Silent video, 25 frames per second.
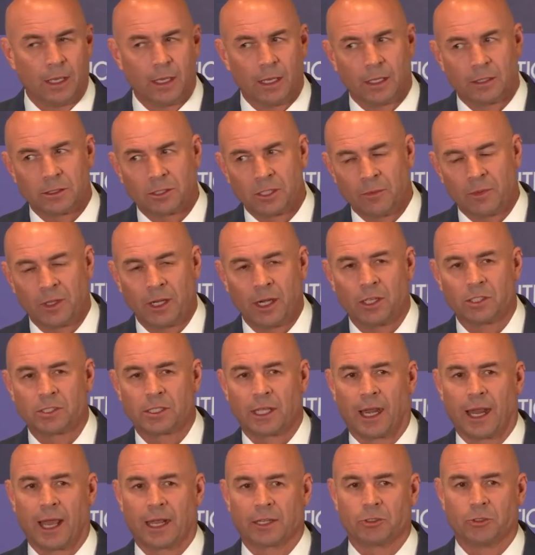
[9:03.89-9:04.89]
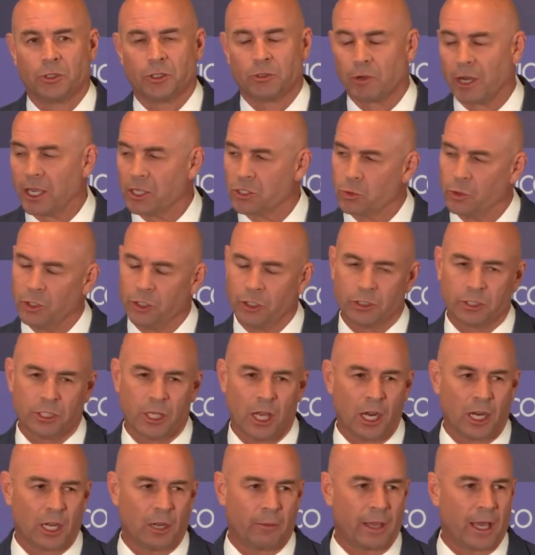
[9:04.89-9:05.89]
And something else I'd like to address, when you're
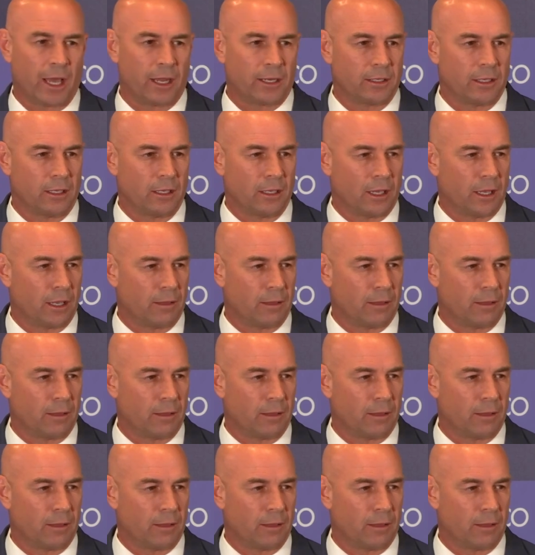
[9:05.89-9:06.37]
talking about,